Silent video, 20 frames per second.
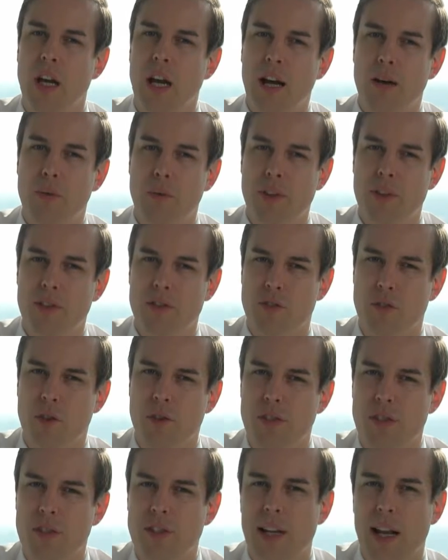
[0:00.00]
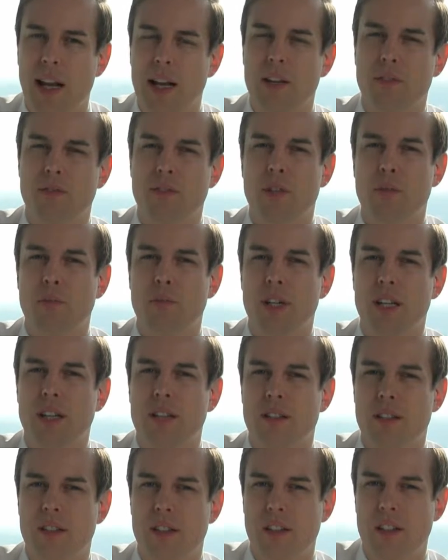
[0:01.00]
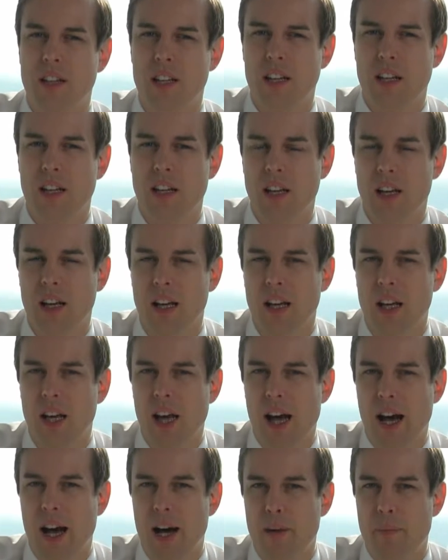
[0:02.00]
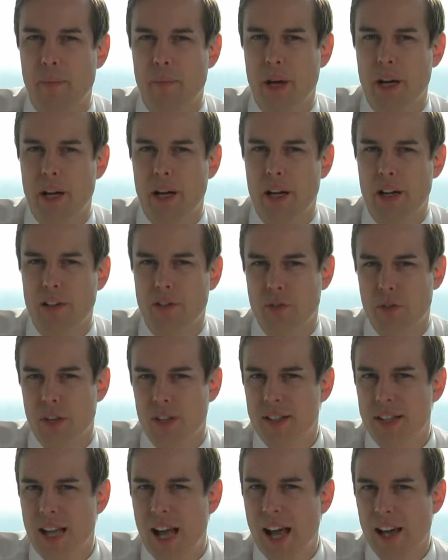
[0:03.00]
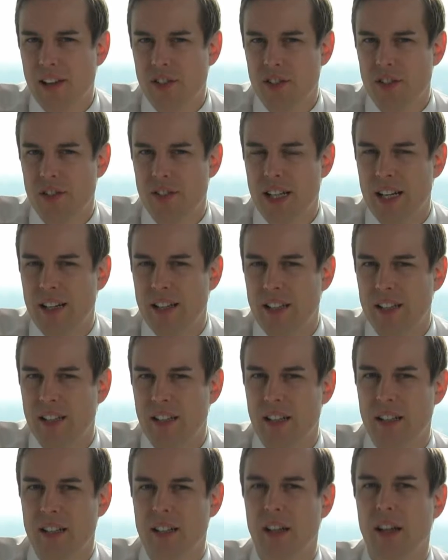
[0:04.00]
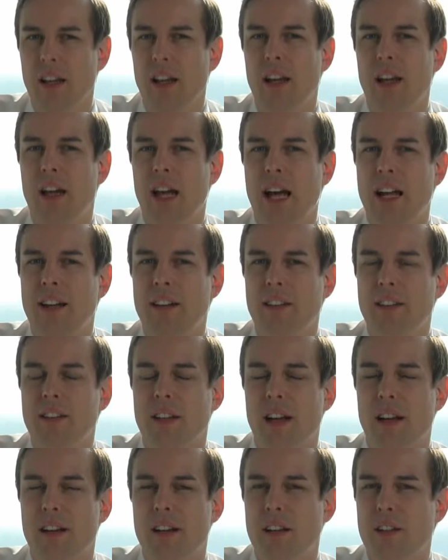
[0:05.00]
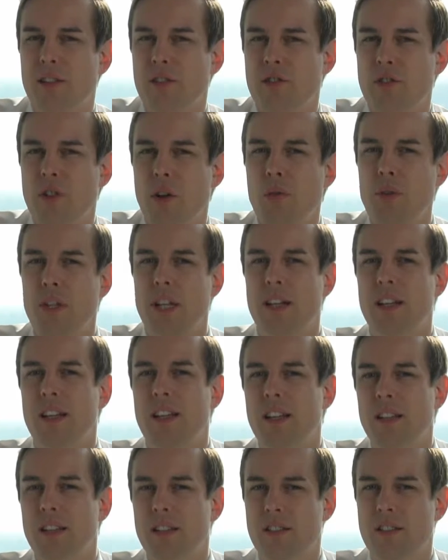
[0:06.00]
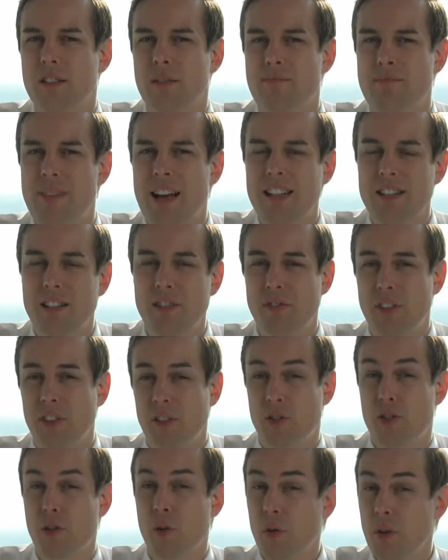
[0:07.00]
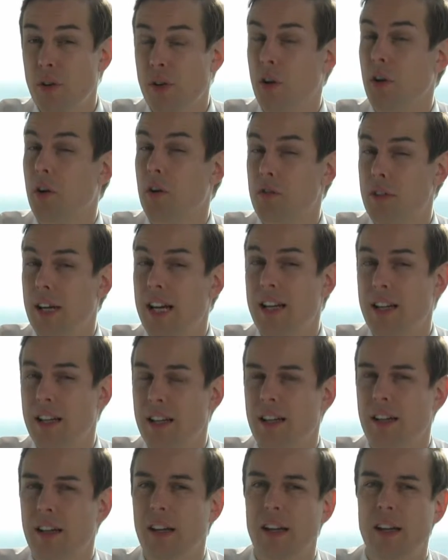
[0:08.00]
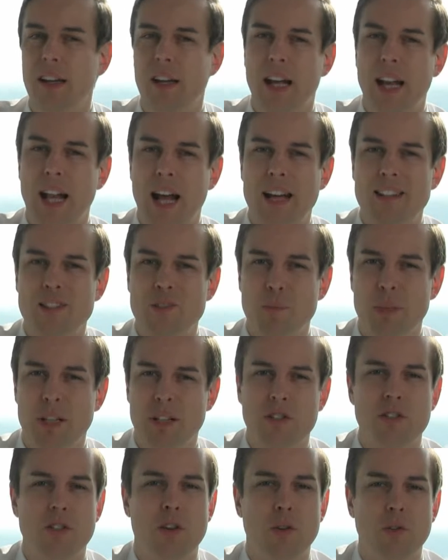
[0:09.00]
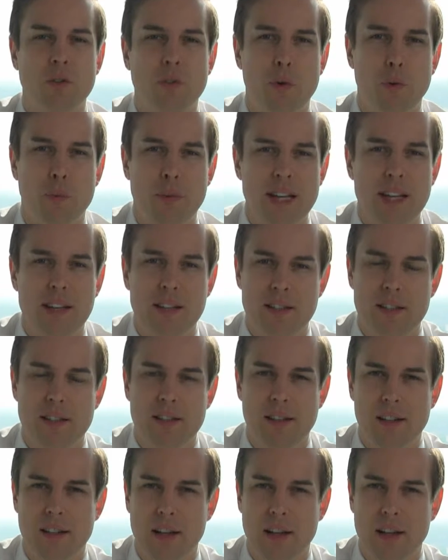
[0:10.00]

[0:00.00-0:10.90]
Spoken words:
with a certain delay of some weeks the transactions that he did. And it is known that he is massively short already and has been so for weeks,